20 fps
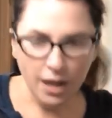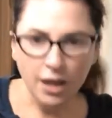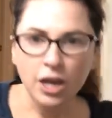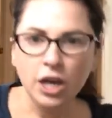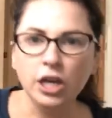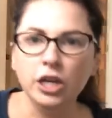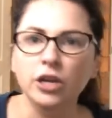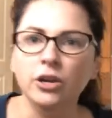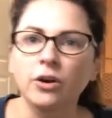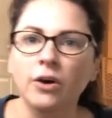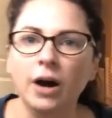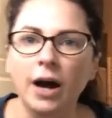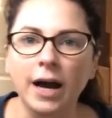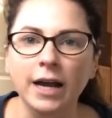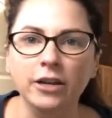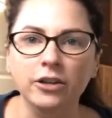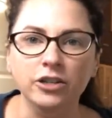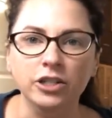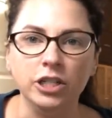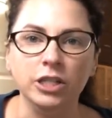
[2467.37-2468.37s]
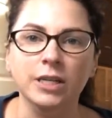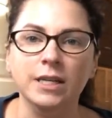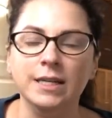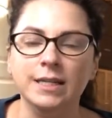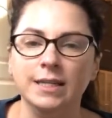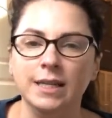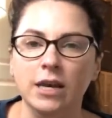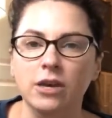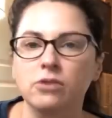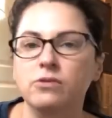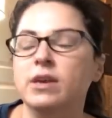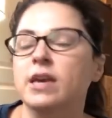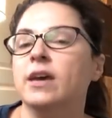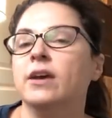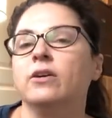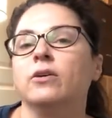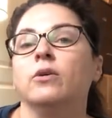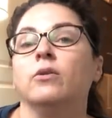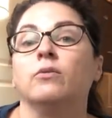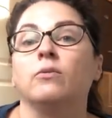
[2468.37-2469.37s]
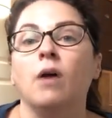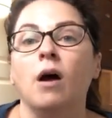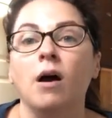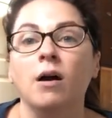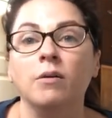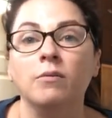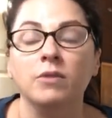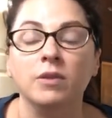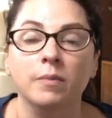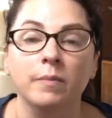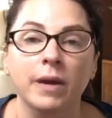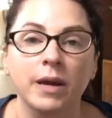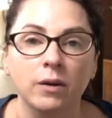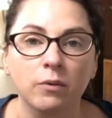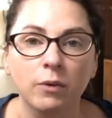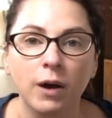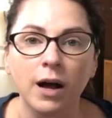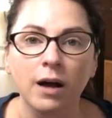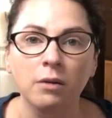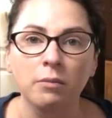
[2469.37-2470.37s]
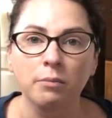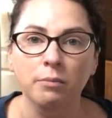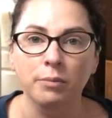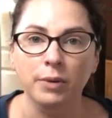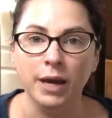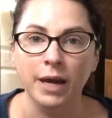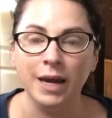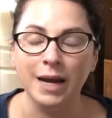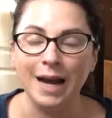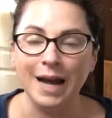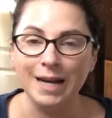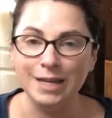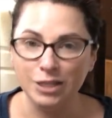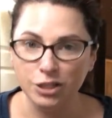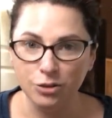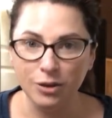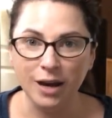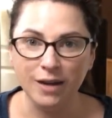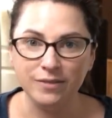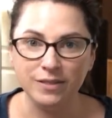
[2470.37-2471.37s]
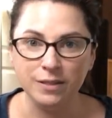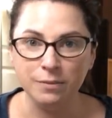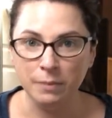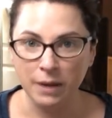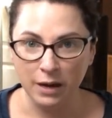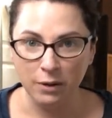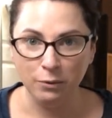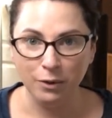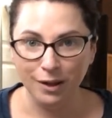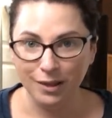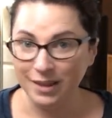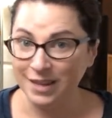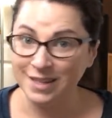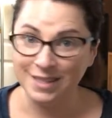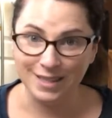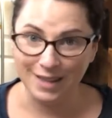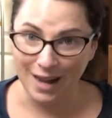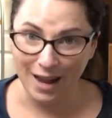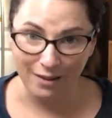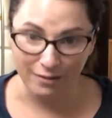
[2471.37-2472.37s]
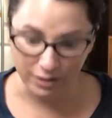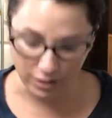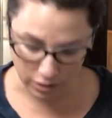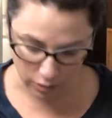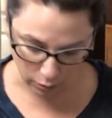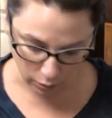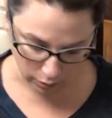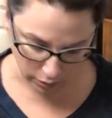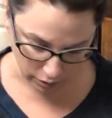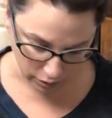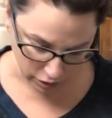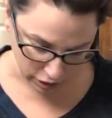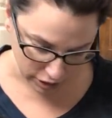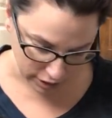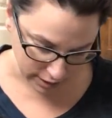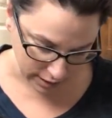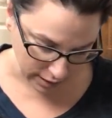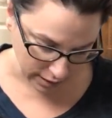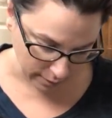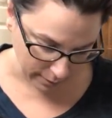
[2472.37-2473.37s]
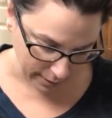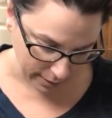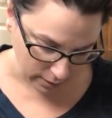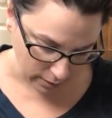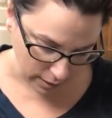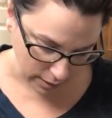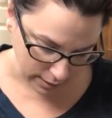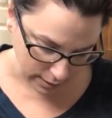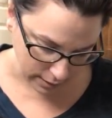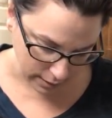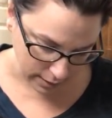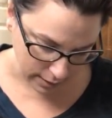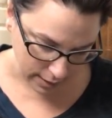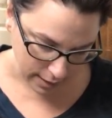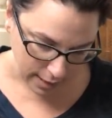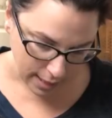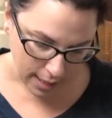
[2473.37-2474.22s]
You know, I usually say you can't go wrong with Madewell, but I do have some Madewell things that haven't sold. They're just sitting in my closet.